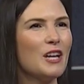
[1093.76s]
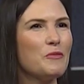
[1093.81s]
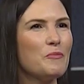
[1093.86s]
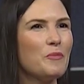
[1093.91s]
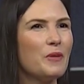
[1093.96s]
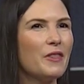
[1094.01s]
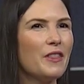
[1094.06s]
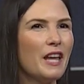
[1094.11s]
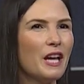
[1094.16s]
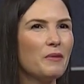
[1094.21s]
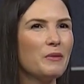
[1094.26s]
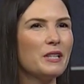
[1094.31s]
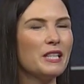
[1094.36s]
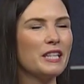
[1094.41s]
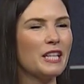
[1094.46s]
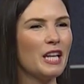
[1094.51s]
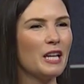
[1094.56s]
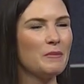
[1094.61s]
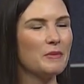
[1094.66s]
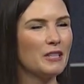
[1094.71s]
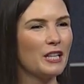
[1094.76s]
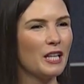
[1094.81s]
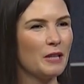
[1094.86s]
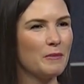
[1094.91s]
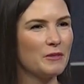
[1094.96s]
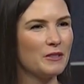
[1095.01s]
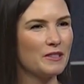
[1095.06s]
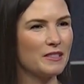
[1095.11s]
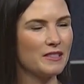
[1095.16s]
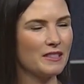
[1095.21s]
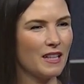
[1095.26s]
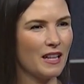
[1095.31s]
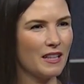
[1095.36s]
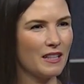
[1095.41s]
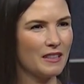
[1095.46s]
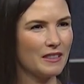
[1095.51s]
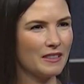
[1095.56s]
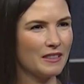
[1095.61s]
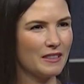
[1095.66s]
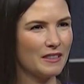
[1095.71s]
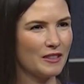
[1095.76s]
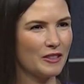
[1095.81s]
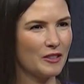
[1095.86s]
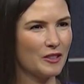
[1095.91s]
But then when it came time to sell,